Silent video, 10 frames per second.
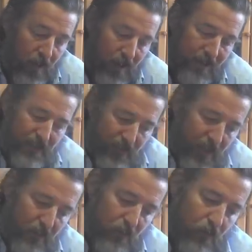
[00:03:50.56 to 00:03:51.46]
and it's
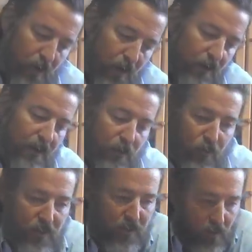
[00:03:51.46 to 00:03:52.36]
very rare that
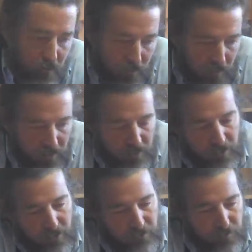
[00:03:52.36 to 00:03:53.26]
we suffer
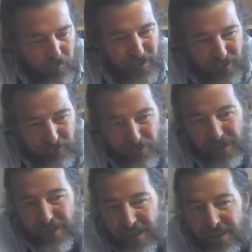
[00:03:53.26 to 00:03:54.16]
from
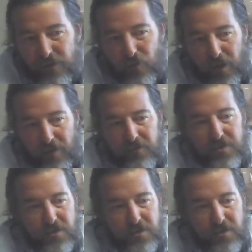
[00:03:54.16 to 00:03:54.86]
big heat waves.